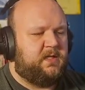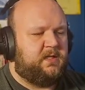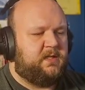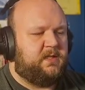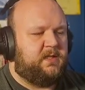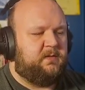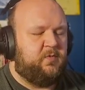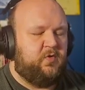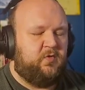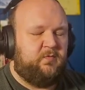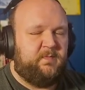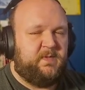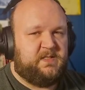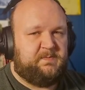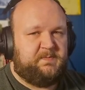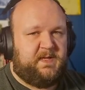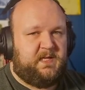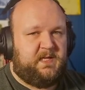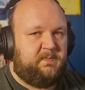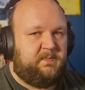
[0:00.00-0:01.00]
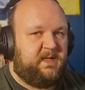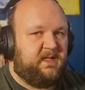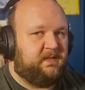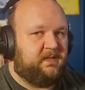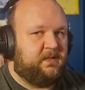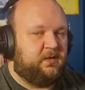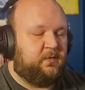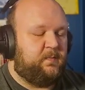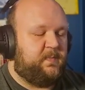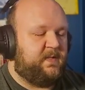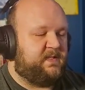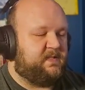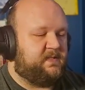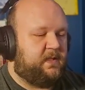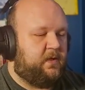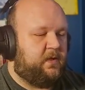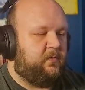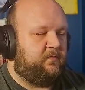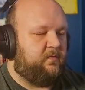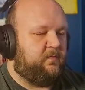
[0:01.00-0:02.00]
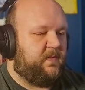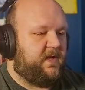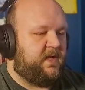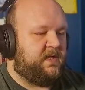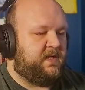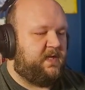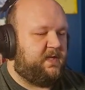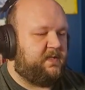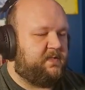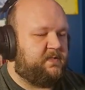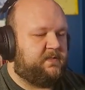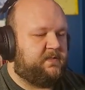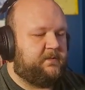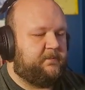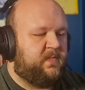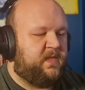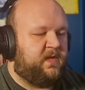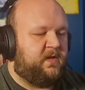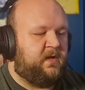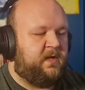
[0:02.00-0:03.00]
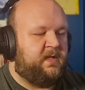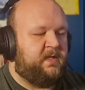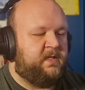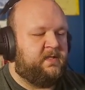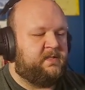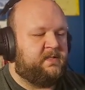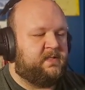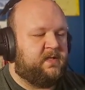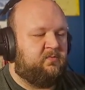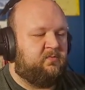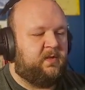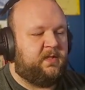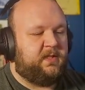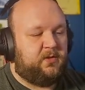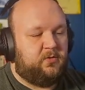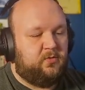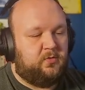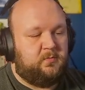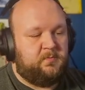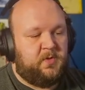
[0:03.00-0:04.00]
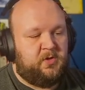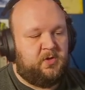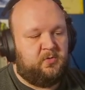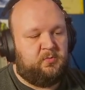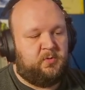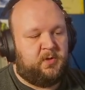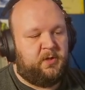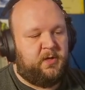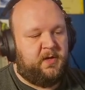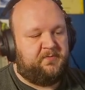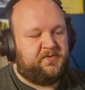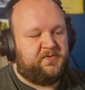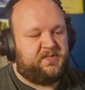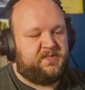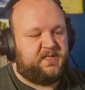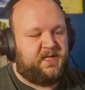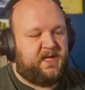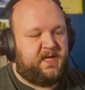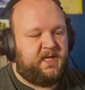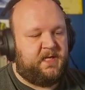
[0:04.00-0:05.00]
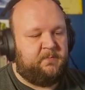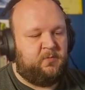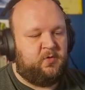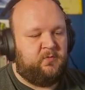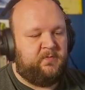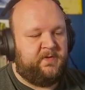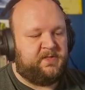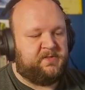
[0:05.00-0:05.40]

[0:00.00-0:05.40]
the movement speed to be a little bit slow for my taste. There is a really cool mode where you have to stay in a moving